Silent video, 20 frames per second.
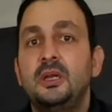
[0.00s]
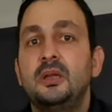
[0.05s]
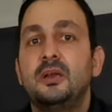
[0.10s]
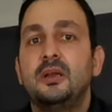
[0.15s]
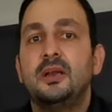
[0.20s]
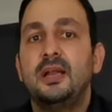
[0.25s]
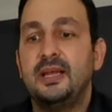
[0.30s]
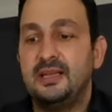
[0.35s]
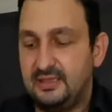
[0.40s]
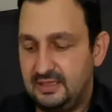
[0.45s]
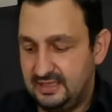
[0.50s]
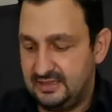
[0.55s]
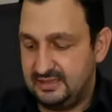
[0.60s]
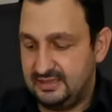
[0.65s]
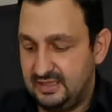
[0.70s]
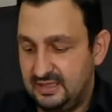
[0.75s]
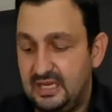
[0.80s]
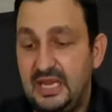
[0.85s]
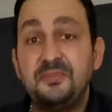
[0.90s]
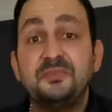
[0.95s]
that, as
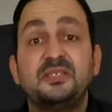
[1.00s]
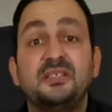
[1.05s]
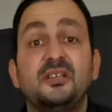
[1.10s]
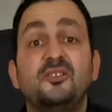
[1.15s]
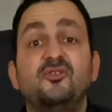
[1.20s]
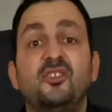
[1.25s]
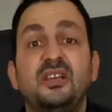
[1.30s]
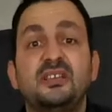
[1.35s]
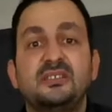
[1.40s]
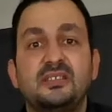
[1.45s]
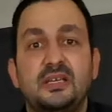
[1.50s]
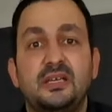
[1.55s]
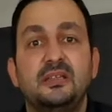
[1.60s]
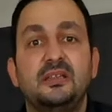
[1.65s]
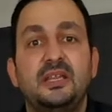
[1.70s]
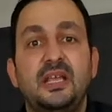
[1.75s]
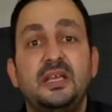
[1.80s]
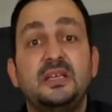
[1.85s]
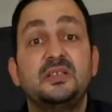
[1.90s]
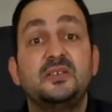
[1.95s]
the name suggests,
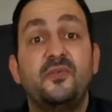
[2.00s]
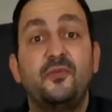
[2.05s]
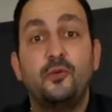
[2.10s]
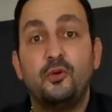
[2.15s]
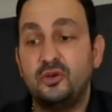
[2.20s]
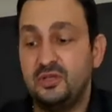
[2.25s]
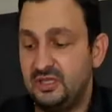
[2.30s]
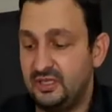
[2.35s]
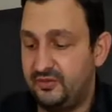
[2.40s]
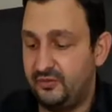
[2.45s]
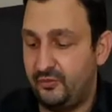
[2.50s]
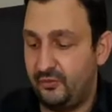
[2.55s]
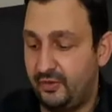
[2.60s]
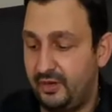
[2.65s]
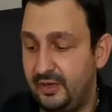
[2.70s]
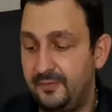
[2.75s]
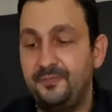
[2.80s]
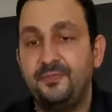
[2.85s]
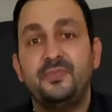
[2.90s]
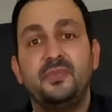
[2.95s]
contains
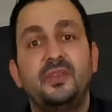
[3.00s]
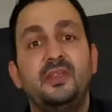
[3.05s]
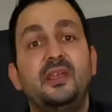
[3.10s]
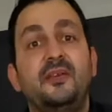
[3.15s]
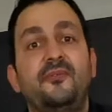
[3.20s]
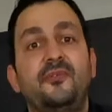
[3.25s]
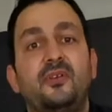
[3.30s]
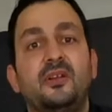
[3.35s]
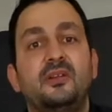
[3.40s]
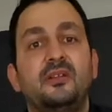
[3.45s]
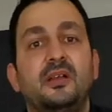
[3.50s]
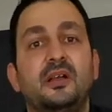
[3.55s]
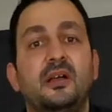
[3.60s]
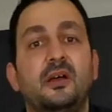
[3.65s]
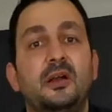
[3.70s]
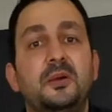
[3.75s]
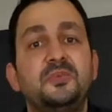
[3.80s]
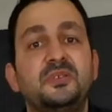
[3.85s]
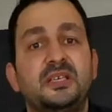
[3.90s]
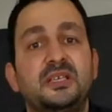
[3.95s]
43 different
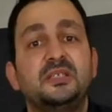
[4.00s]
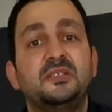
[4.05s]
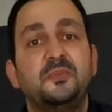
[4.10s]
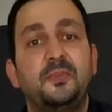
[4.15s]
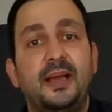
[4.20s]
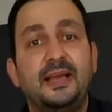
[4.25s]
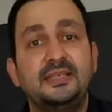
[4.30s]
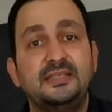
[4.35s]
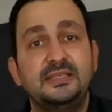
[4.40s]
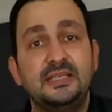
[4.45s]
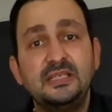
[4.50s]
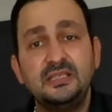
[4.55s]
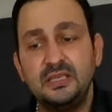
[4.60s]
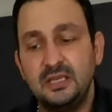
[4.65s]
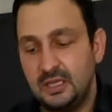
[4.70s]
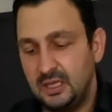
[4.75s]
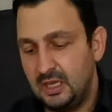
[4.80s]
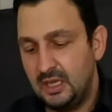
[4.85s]
herbs and spices.